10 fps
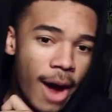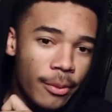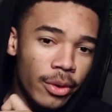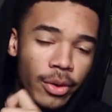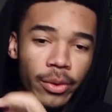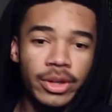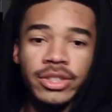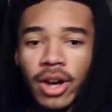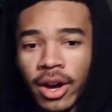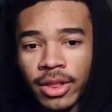our
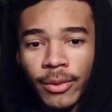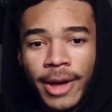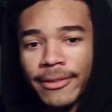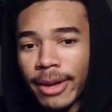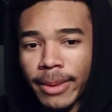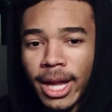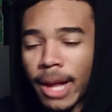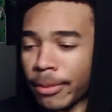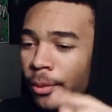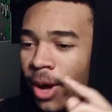course on the Wi-Fi Pineapple,